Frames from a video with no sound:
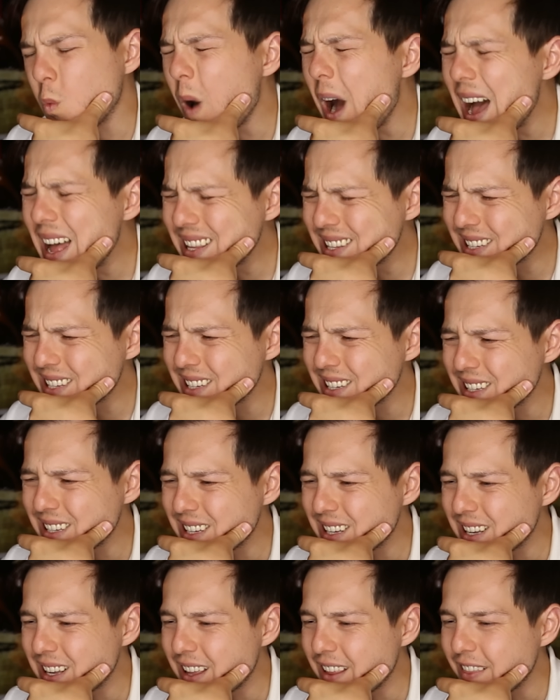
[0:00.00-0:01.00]
What?
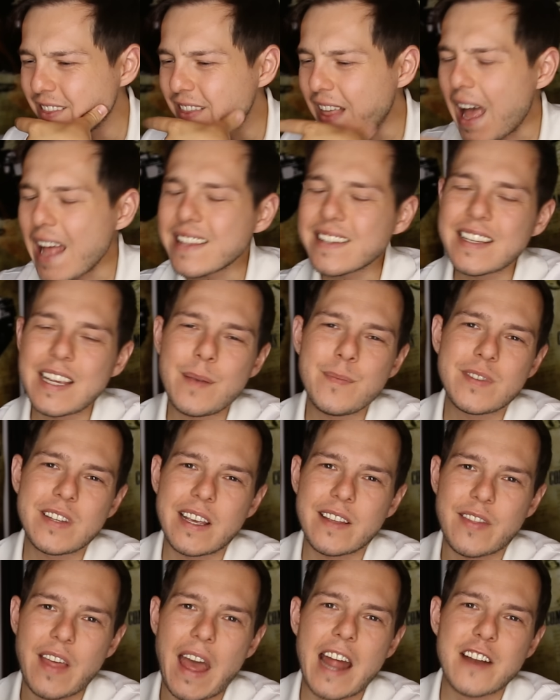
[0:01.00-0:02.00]
That seems
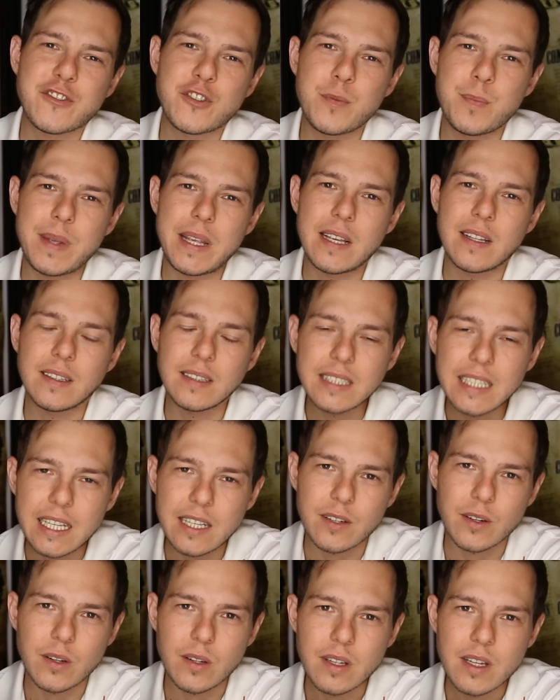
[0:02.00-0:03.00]
like that should be
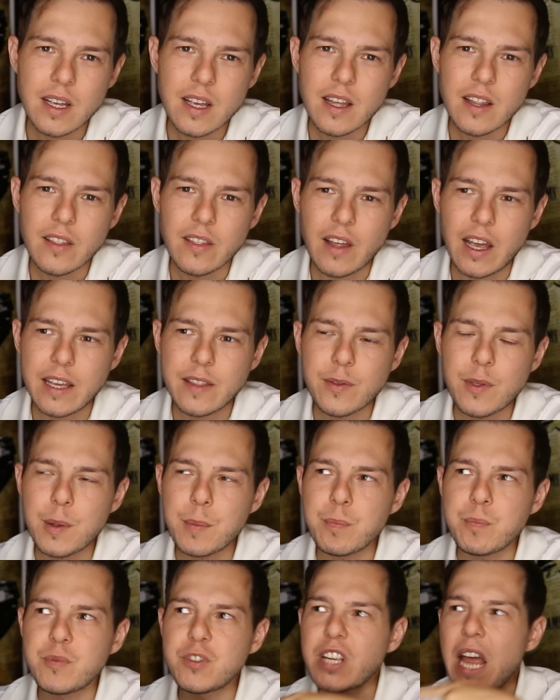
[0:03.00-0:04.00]
illegal. Like,
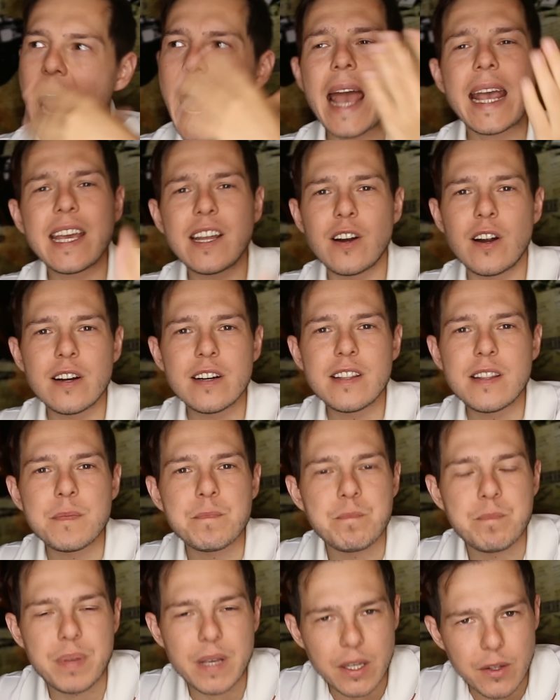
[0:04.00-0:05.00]
tack it onto the
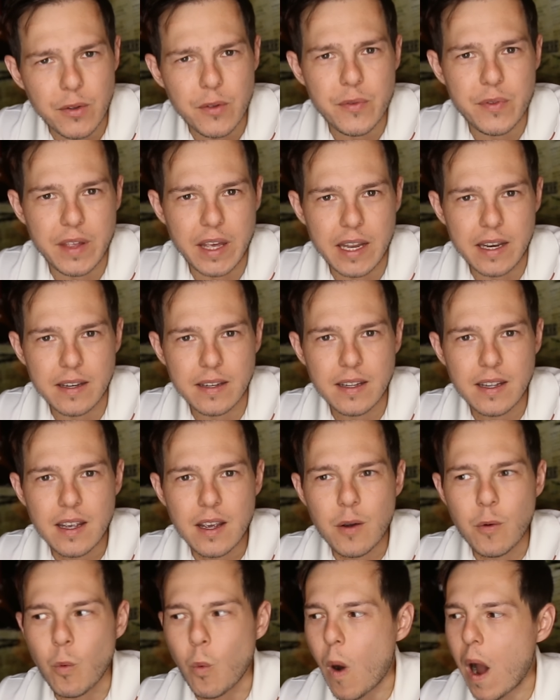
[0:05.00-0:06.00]
bill then.
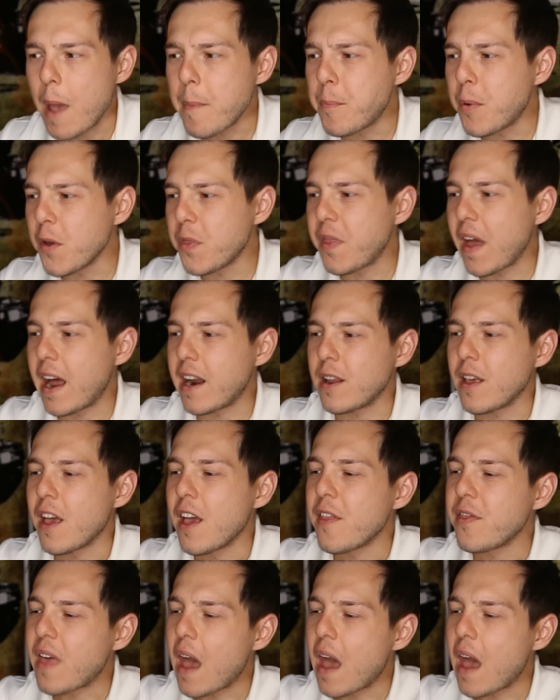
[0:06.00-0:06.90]
Why put that,